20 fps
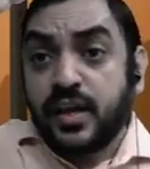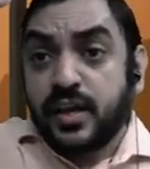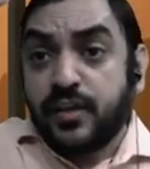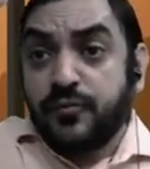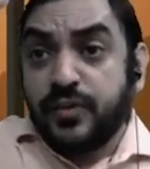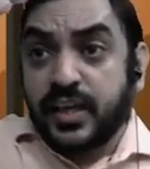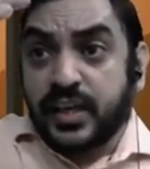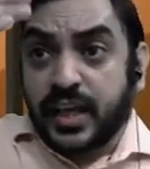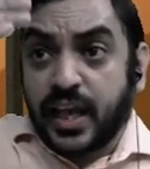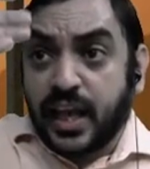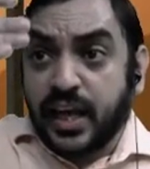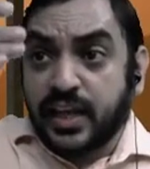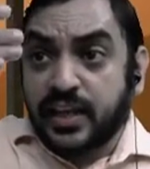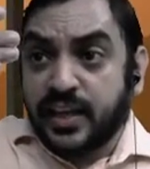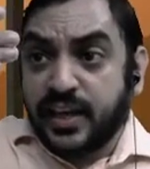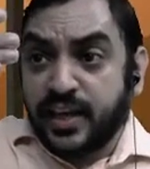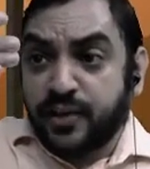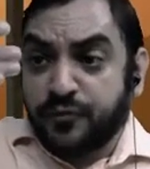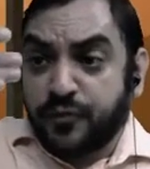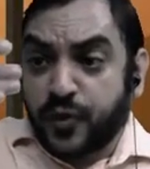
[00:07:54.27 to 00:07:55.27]
We
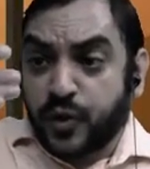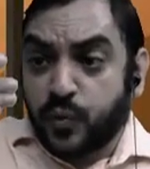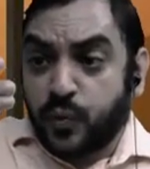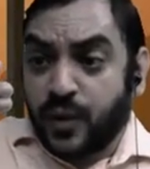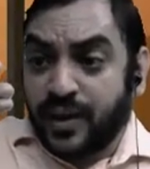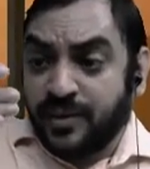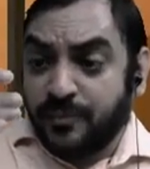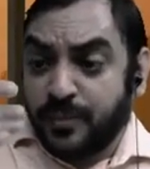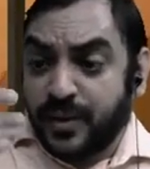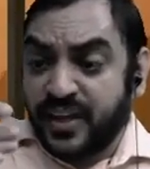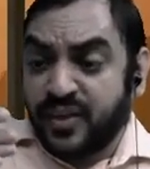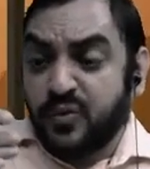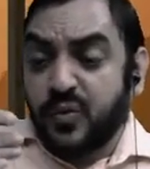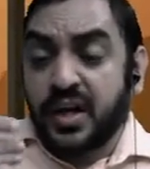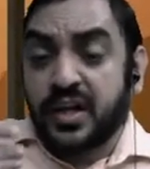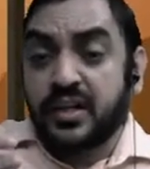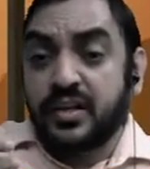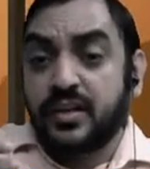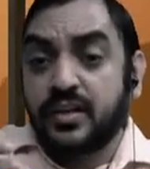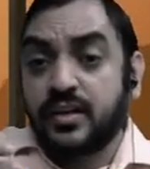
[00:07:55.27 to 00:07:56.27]
calculate for 1 by
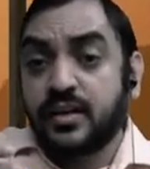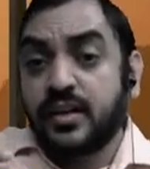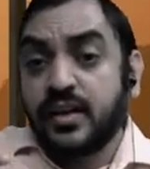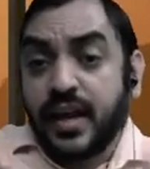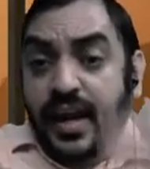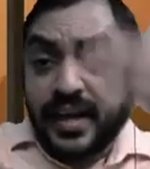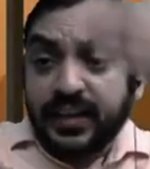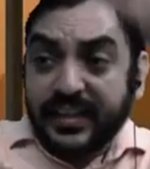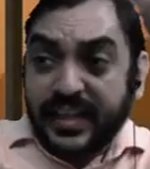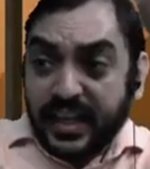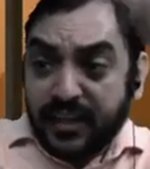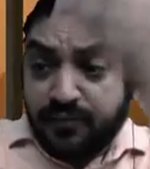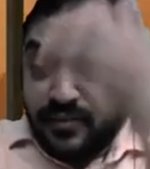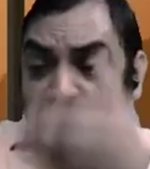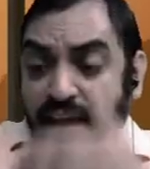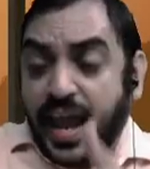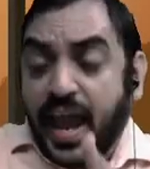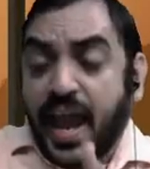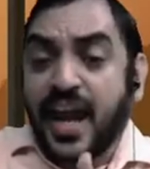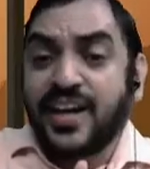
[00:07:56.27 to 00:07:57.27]
1 and then
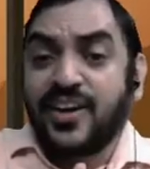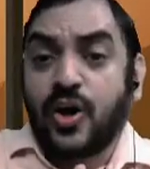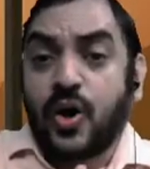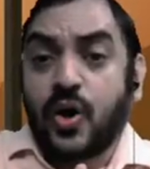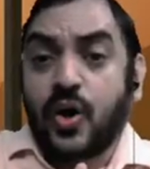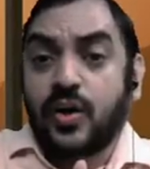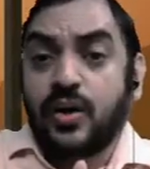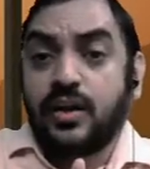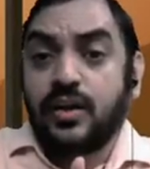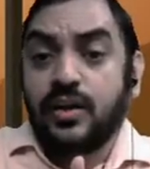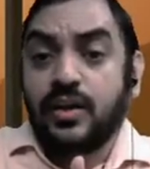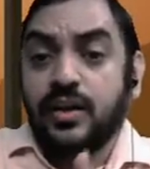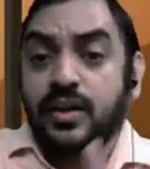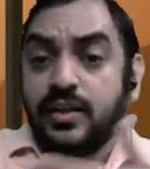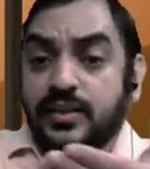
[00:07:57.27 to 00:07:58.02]
we add all.